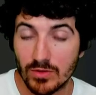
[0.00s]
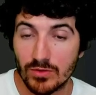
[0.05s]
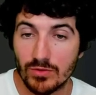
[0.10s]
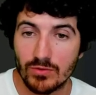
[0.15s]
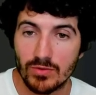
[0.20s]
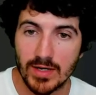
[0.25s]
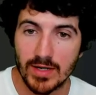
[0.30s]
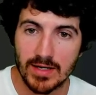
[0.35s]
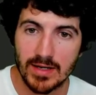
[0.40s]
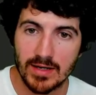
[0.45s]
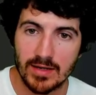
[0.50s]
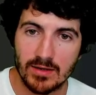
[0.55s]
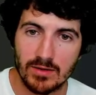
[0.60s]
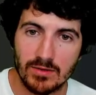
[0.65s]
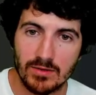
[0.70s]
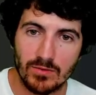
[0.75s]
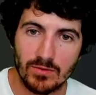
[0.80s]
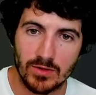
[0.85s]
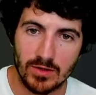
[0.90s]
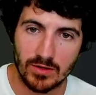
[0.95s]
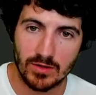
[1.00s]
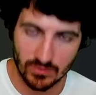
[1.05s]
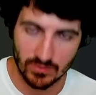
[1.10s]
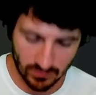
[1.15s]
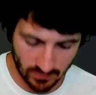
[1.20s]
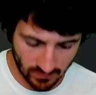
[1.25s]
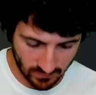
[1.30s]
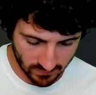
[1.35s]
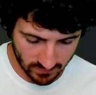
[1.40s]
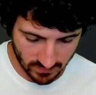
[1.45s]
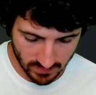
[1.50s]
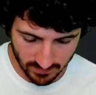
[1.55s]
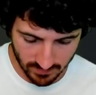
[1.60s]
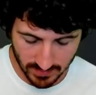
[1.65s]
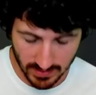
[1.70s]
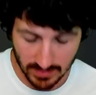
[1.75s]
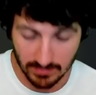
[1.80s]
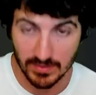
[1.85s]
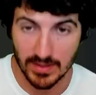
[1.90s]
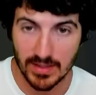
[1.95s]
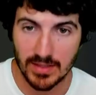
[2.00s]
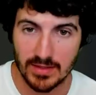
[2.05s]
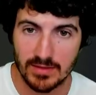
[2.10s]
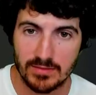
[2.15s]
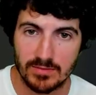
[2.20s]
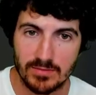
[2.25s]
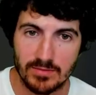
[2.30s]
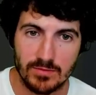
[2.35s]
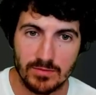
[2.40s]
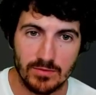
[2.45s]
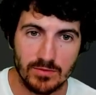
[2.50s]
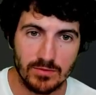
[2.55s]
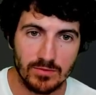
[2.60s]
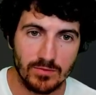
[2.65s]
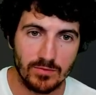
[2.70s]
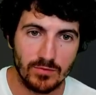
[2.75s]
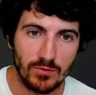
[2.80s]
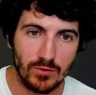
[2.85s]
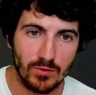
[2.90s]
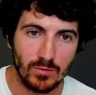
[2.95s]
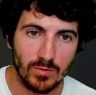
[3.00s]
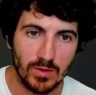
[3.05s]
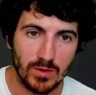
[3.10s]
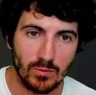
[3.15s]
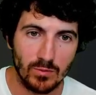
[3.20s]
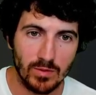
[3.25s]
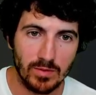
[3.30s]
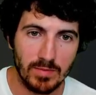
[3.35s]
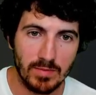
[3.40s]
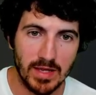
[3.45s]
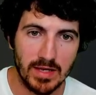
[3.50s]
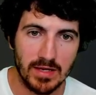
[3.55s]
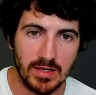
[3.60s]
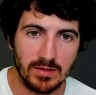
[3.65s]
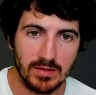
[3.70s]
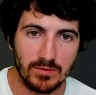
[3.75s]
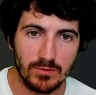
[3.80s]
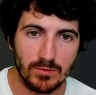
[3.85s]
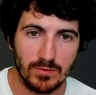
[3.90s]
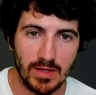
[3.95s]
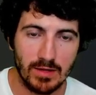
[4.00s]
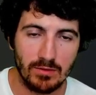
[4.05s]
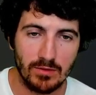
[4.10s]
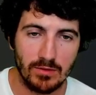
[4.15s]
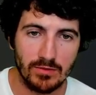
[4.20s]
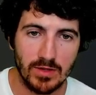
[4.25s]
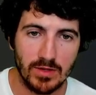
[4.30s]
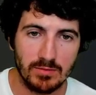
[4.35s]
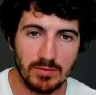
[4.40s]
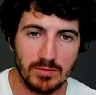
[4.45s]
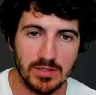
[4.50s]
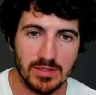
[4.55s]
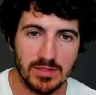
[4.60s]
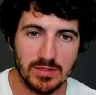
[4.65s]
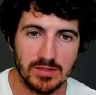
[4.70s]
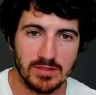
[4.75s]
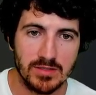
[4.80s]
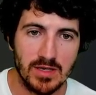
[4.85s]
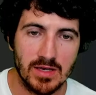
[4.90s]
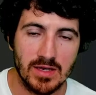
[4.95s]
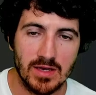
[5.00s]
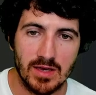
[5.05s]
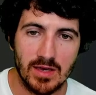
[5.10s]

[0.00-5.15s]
we'll do right now, we're gonna use the pipeline for what we made it to download the images,